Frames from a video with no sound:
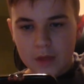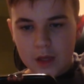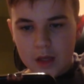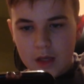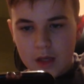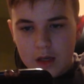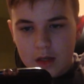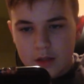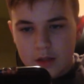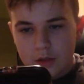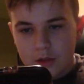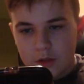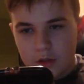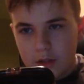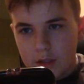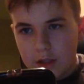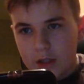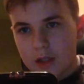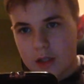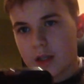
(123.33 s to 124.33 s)
Uh, so
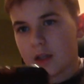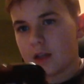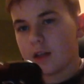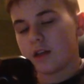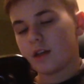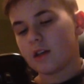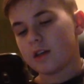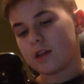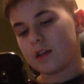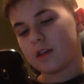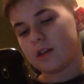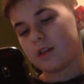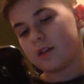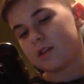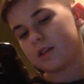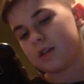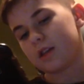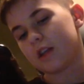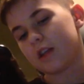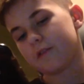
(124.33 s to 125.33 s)
yeah, uh,
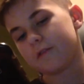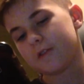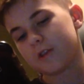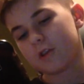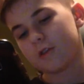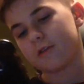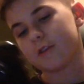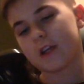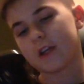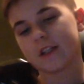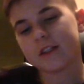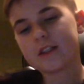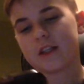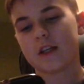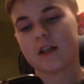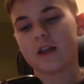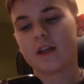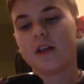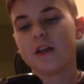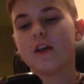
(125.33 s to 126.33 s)
like the video if you liked
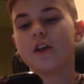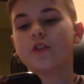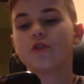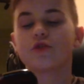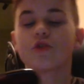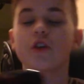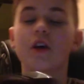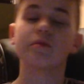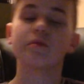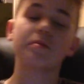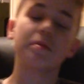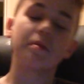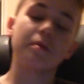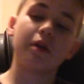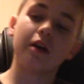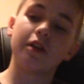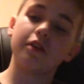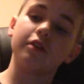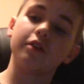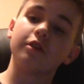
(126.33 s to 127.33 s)
it. Subscribe to be
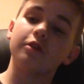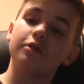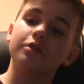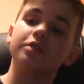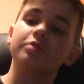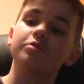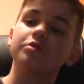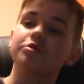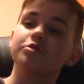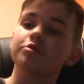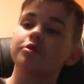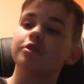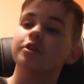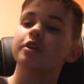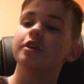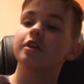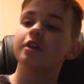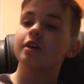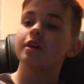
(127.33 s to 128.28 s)
part of the Gloating Squid Squad.